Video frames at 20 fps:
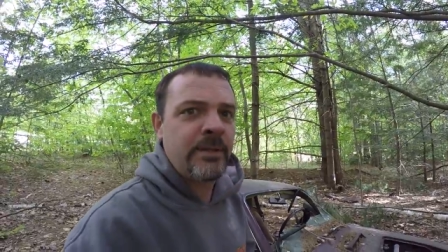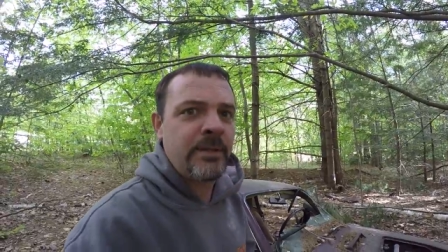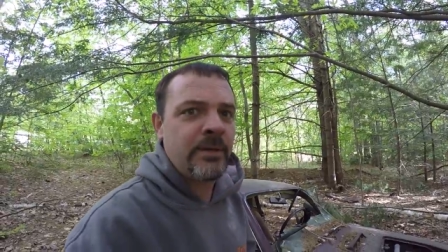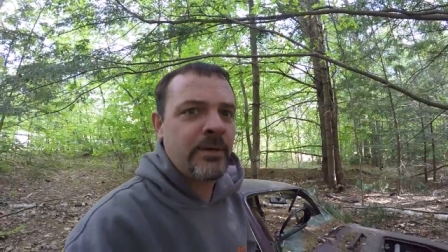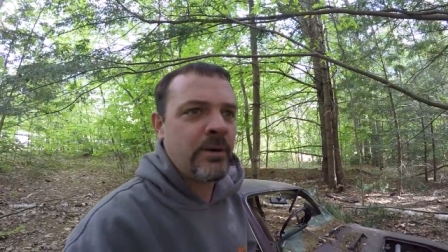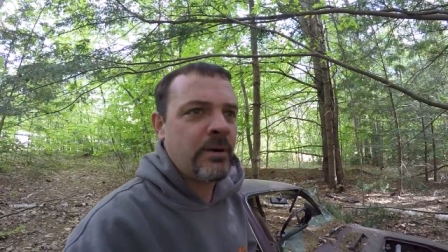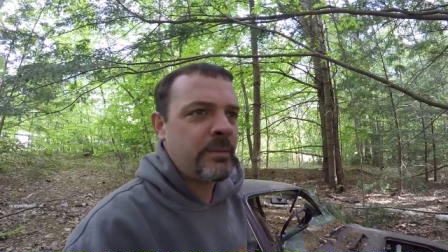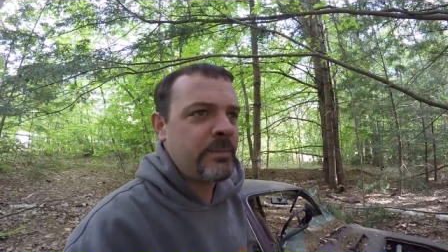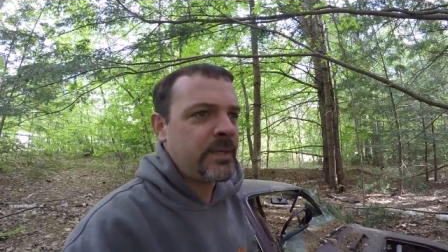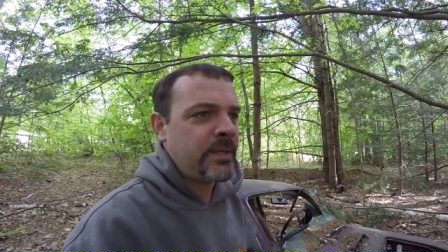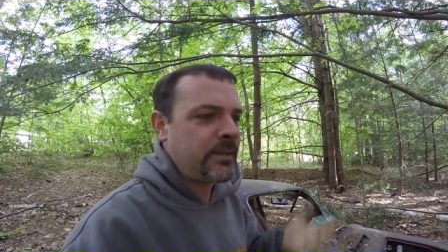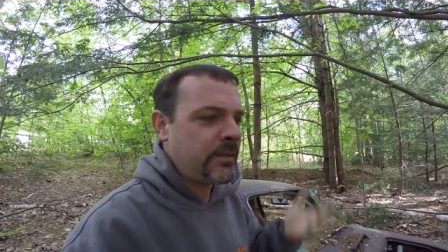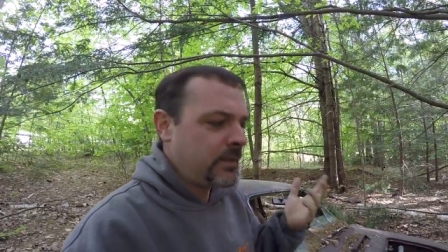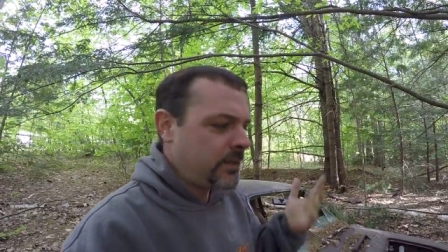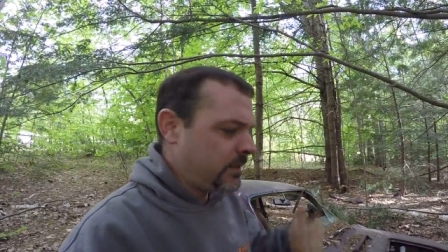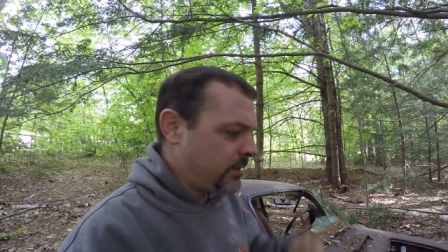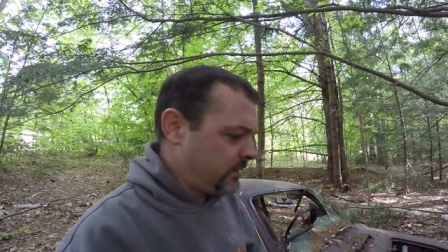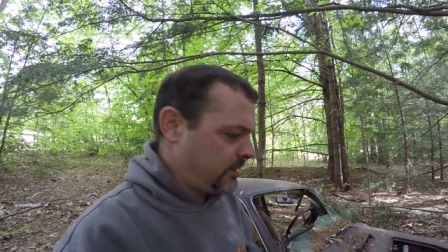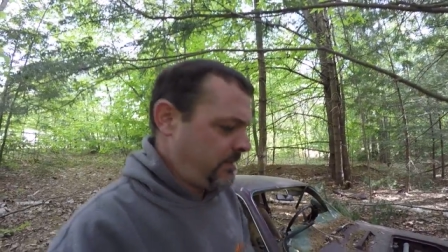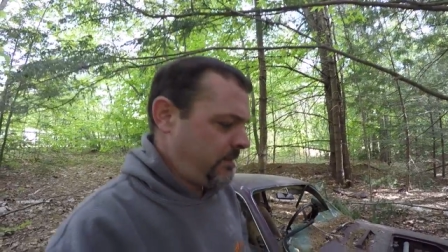You know, I mean,
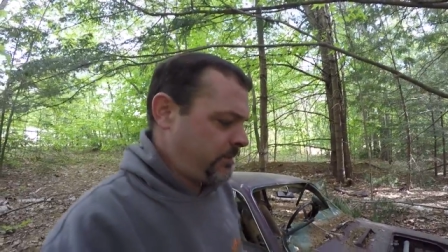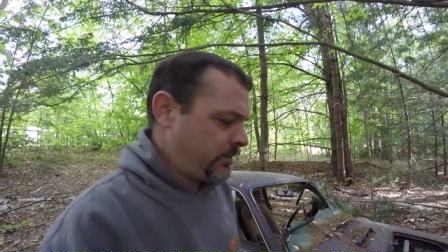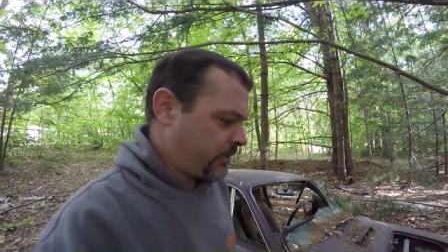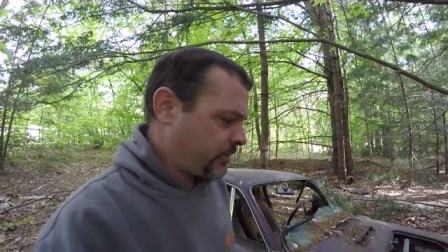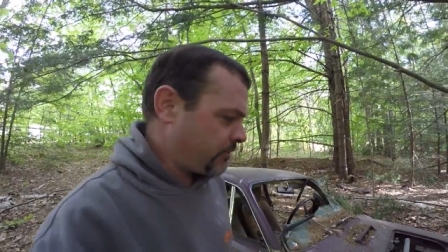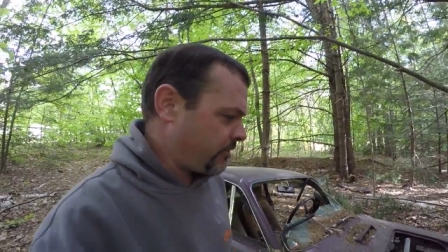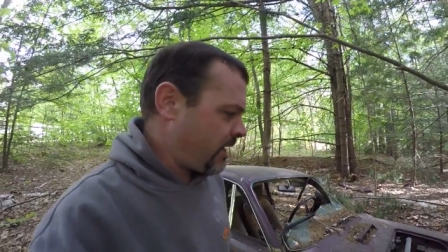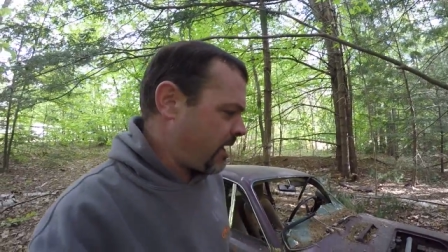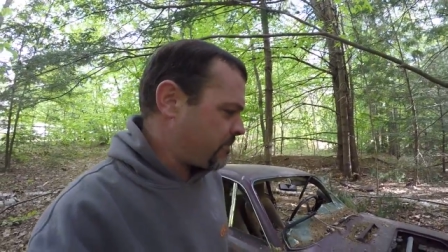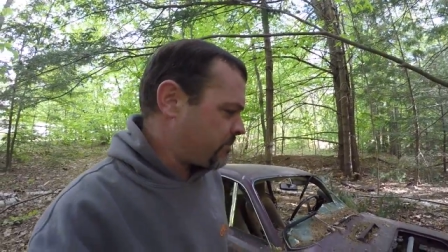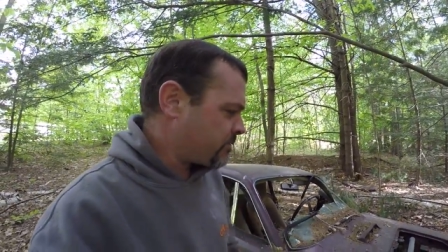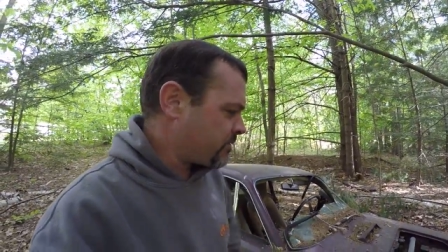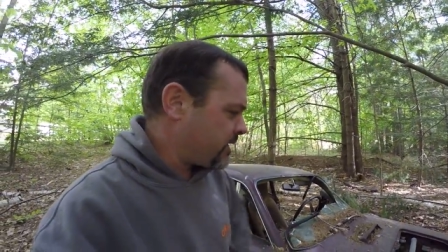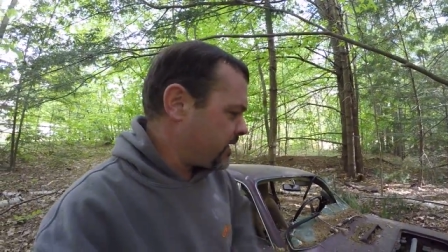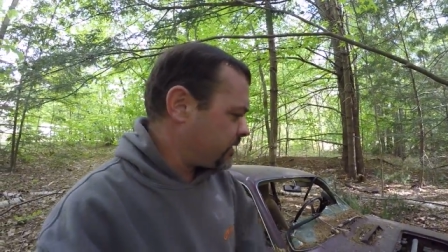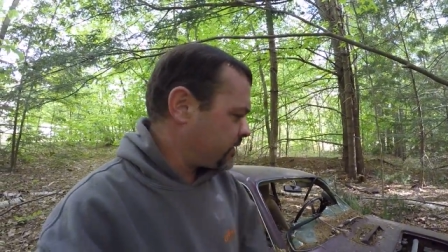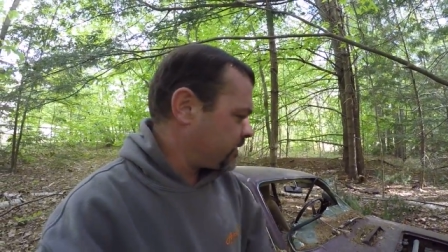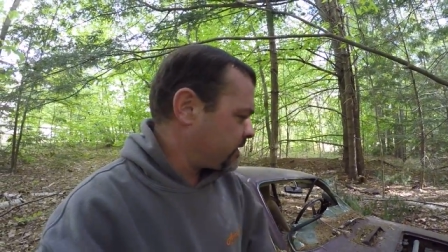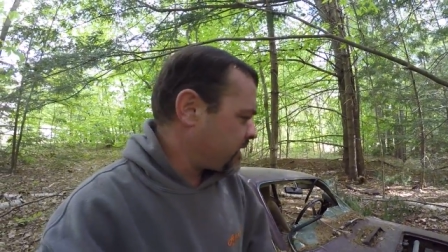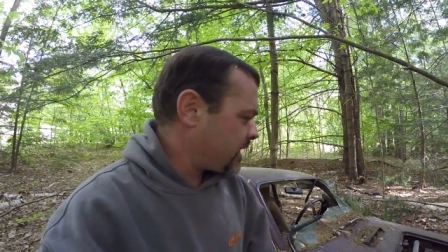scrap
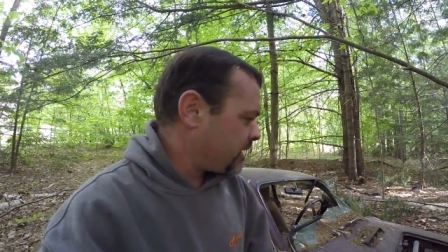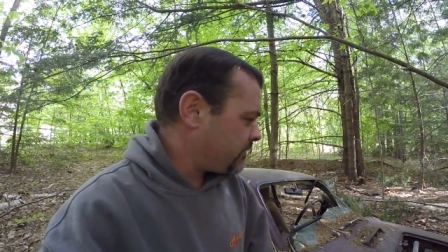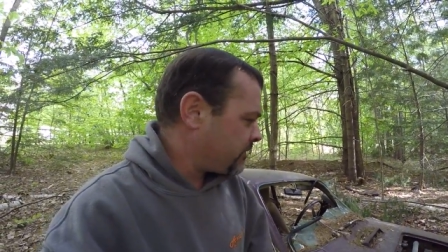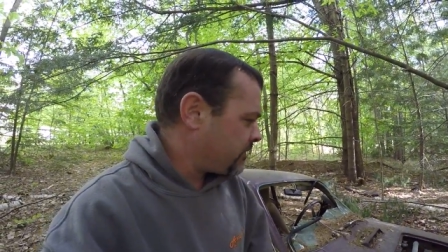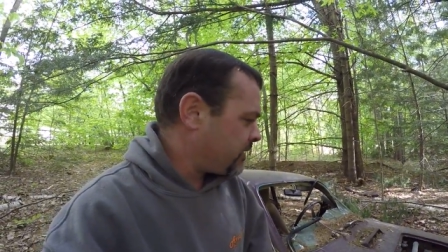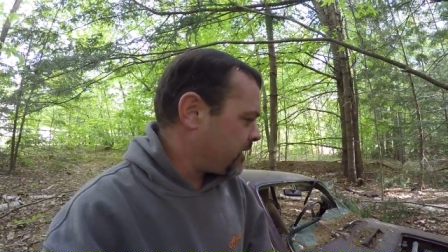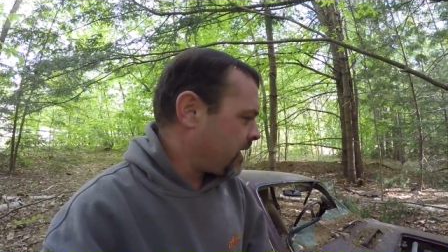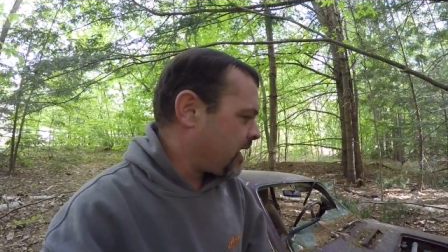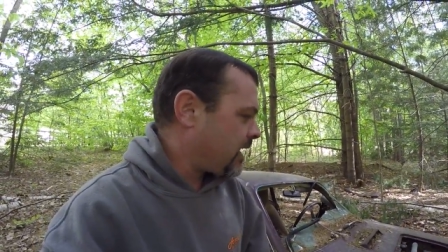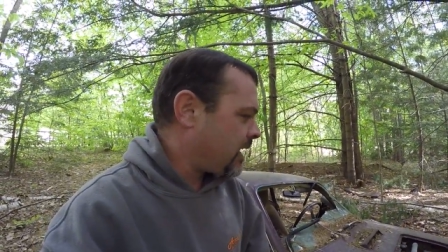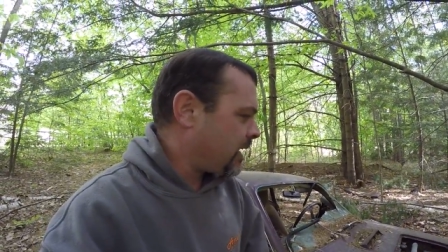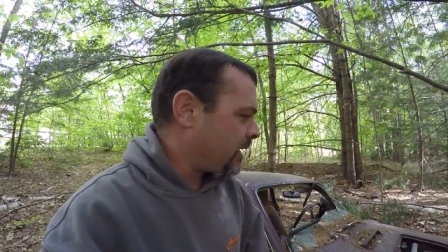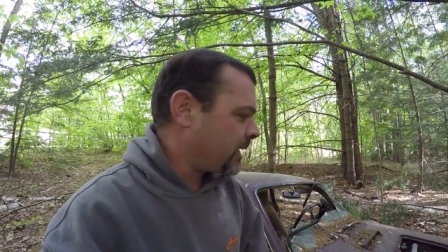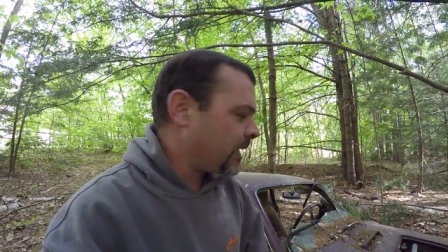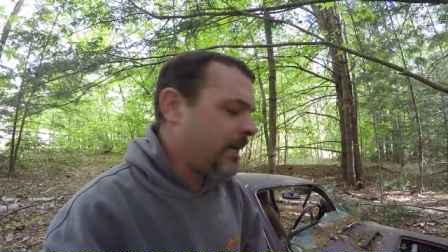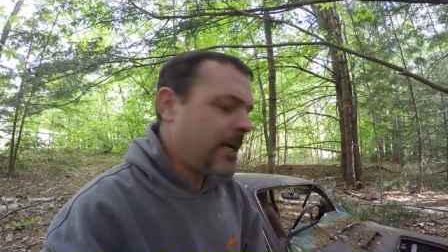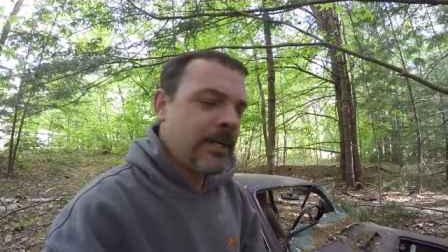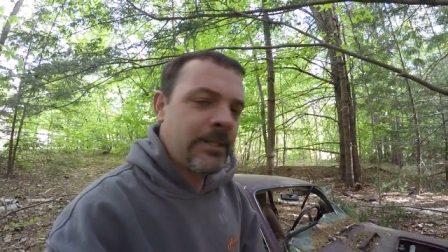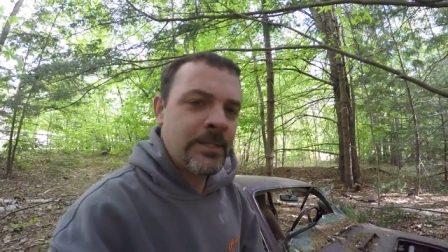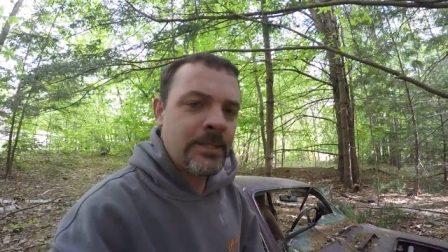prices aren't very high.
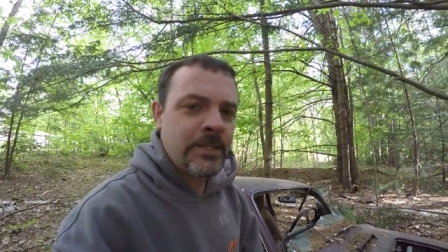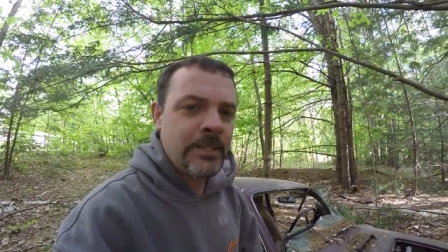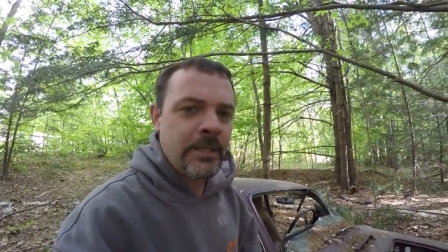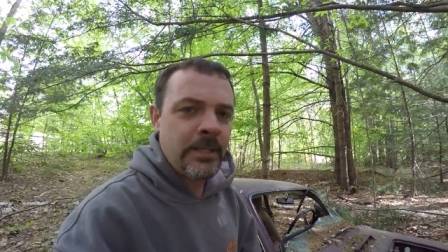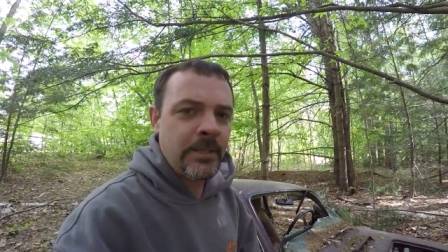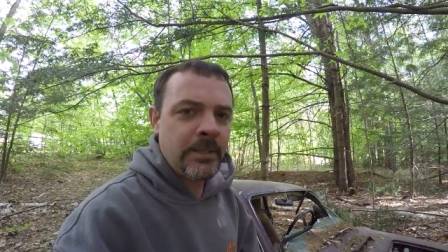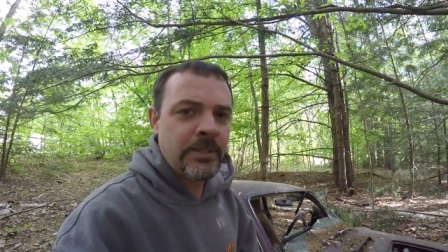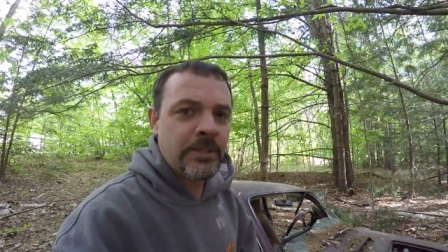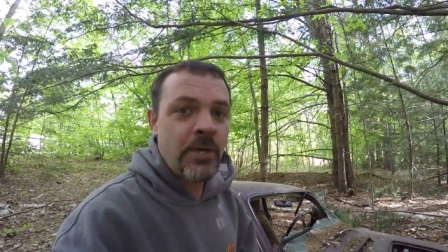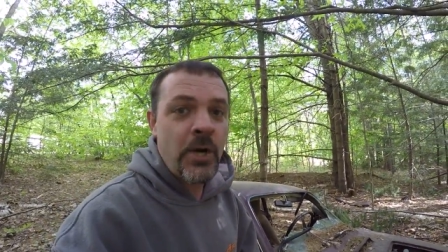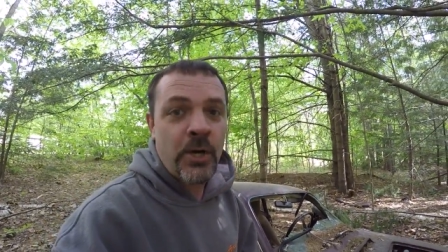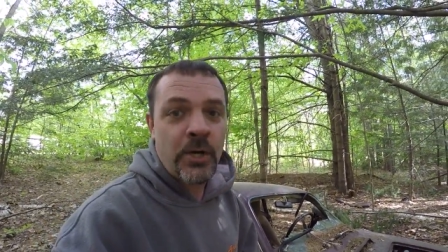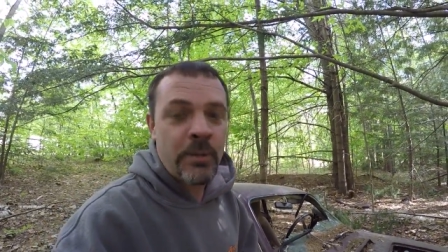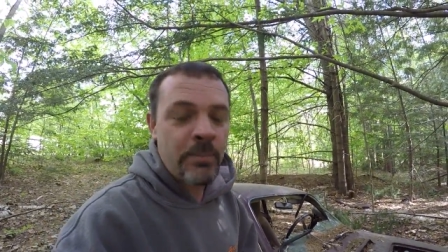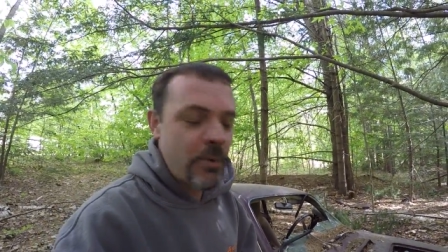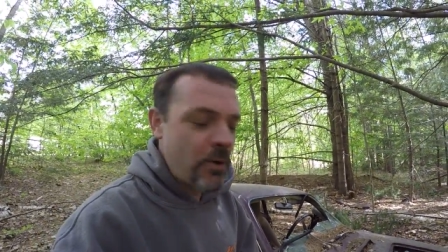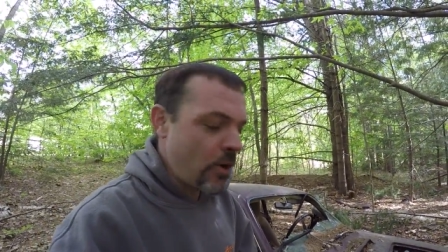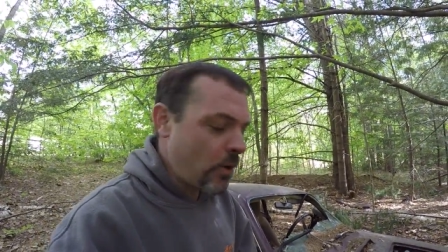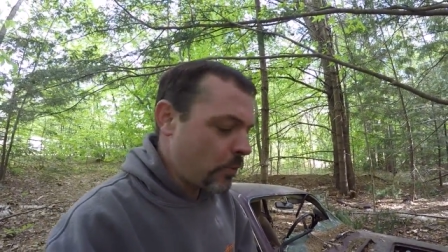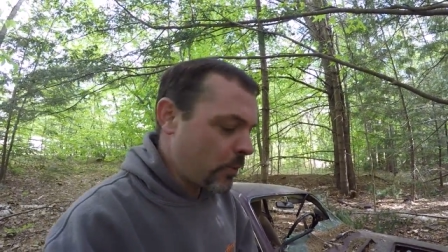I'd hate to see a
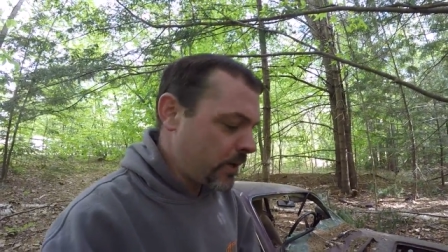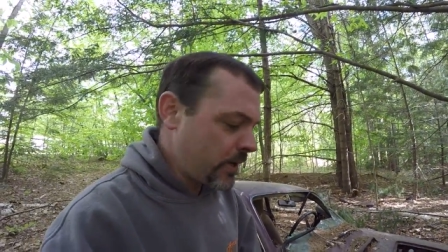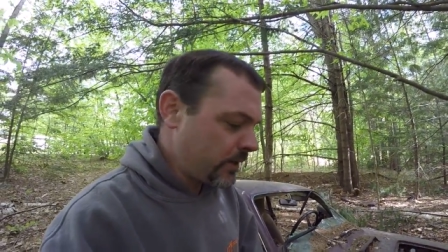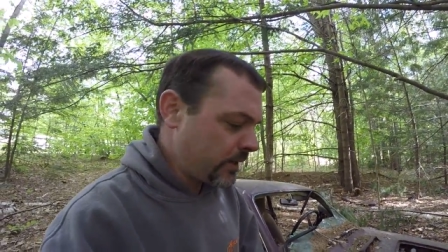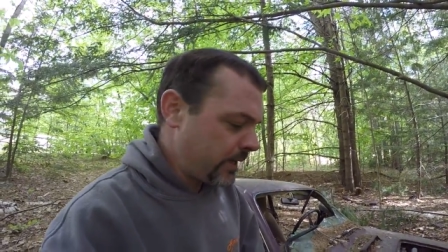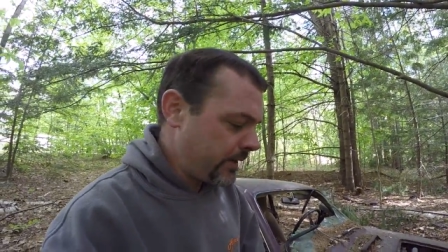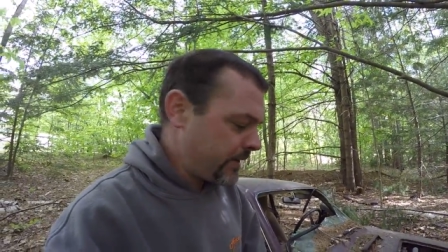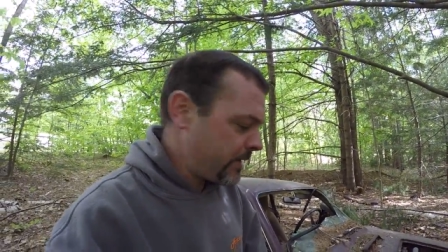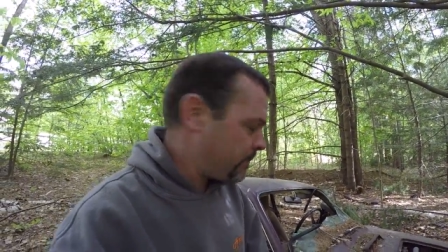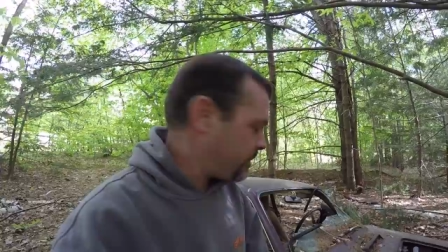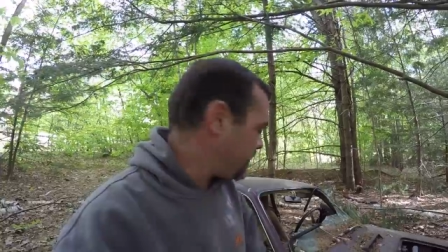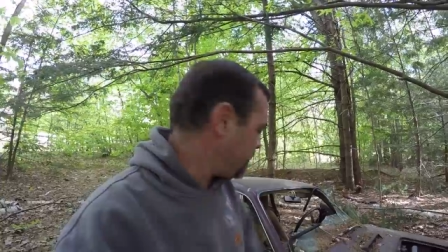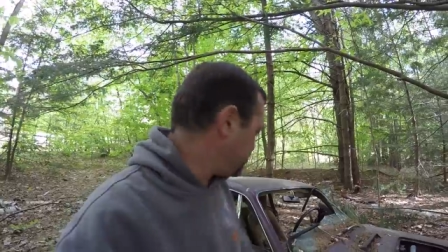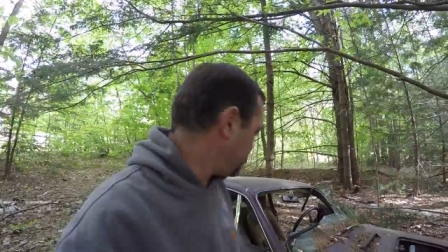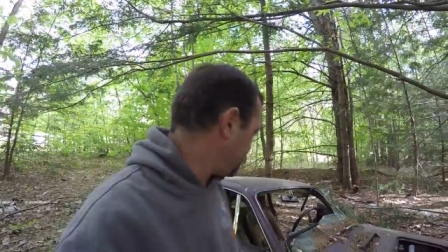soccer ball wheel end up